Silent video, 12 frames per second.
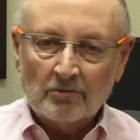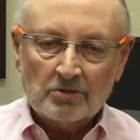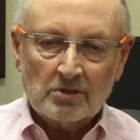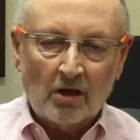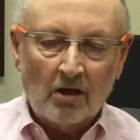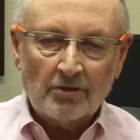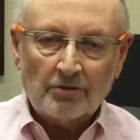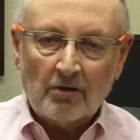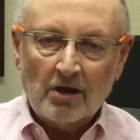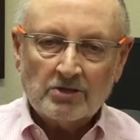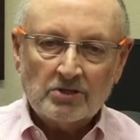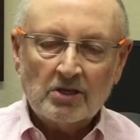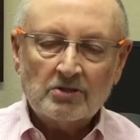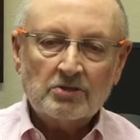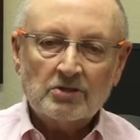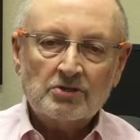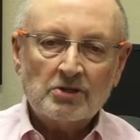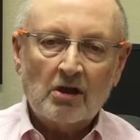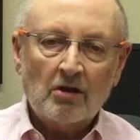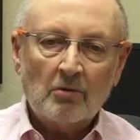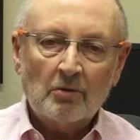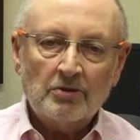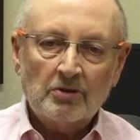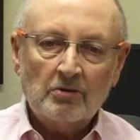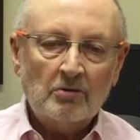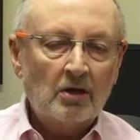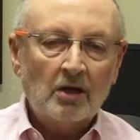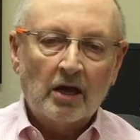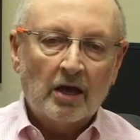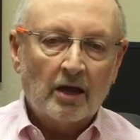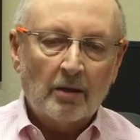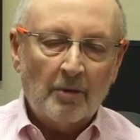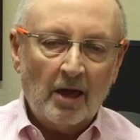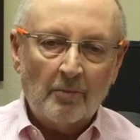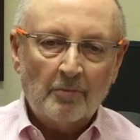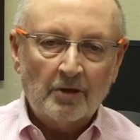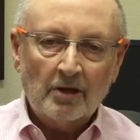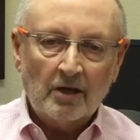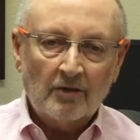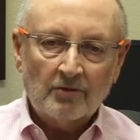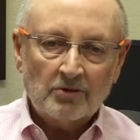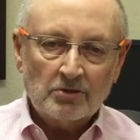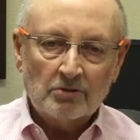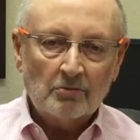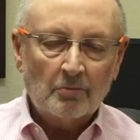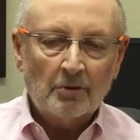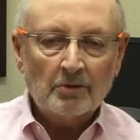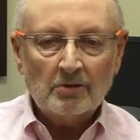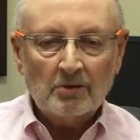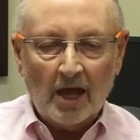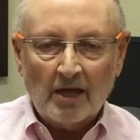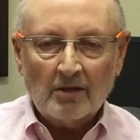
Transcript: who's authorized us to share it with you, and I'm happy to give it to you. But